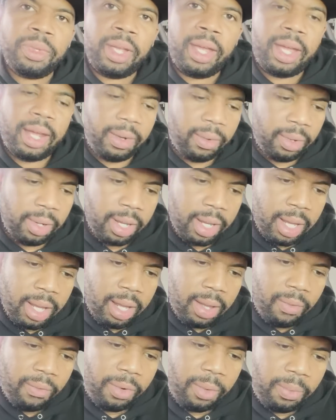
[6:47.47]
And
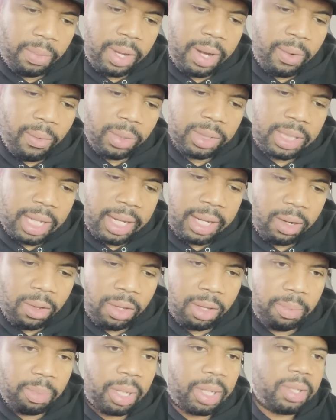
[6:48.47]
from there, once I get all
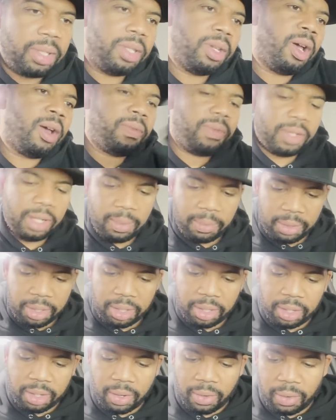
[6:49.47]
the buttons off, then I'm
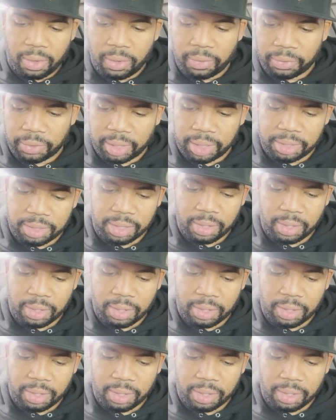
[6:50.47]
going to go over it.